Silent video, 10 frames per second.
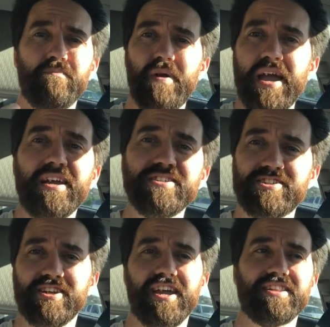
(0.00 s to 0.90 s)

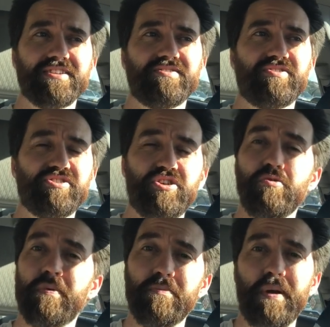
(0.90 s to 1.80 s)
managed to get this
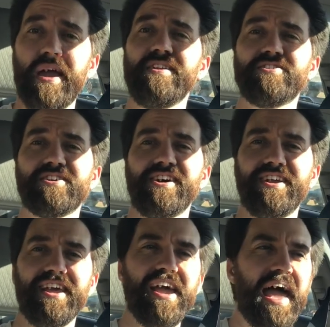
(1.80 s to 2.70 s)
stupid page done,
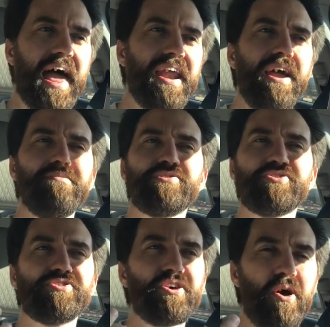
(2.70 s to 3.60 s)
and I am
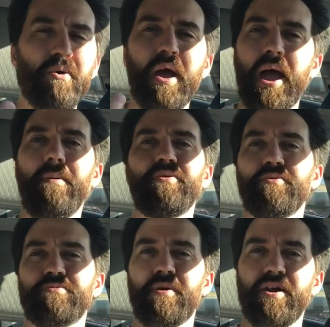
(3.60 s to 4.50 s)
so happy
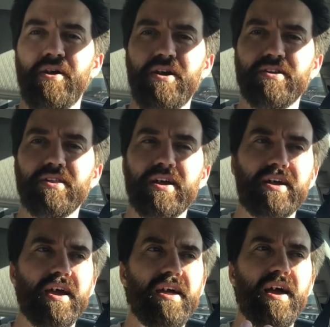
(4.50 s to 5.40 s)
with my art. Like,
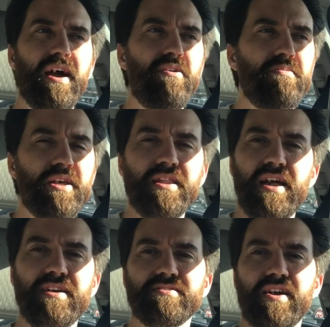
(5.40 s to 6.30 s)
and I don't mean
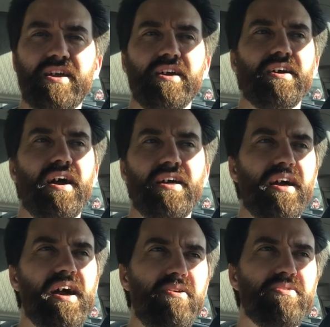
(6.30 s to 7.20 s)
that as like
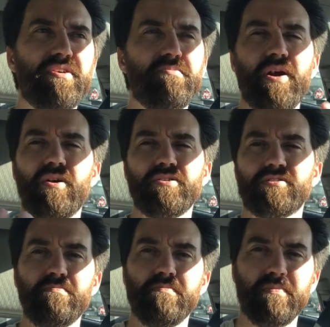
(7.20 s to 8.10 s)
I don't think my art's
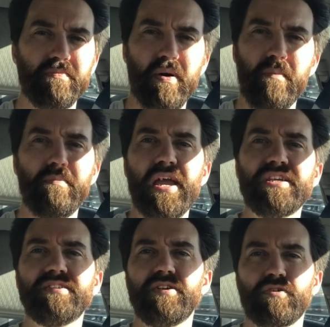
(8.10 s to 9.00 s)

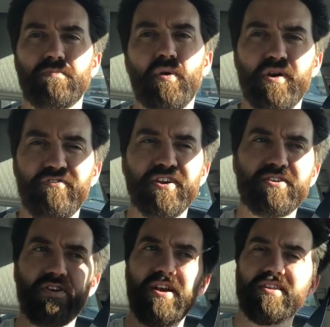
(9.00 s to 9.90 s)
amazing or
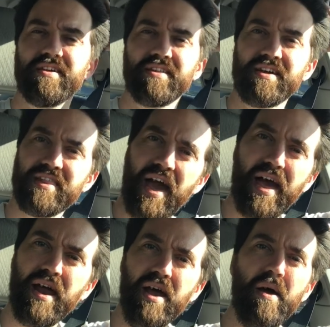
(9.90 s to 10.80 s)
perfect or anything like
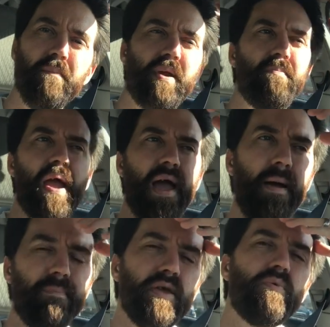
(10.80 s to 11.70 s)
that, but I'm
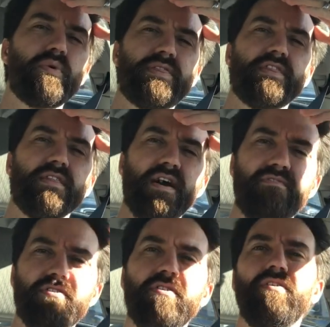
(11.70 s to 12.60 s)
happy with the
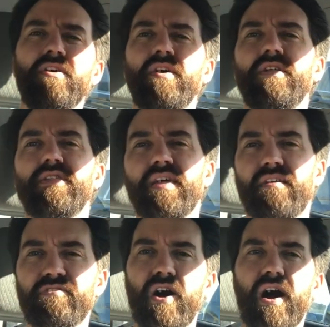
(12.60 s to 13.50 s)
level that
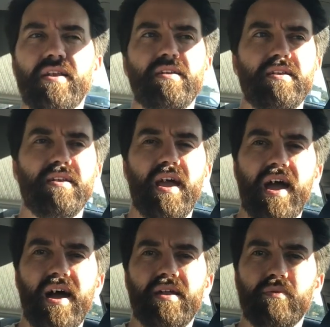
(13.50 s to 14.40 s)
I've gotten
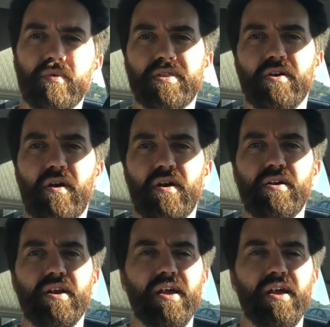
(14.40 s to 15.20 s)
at with art.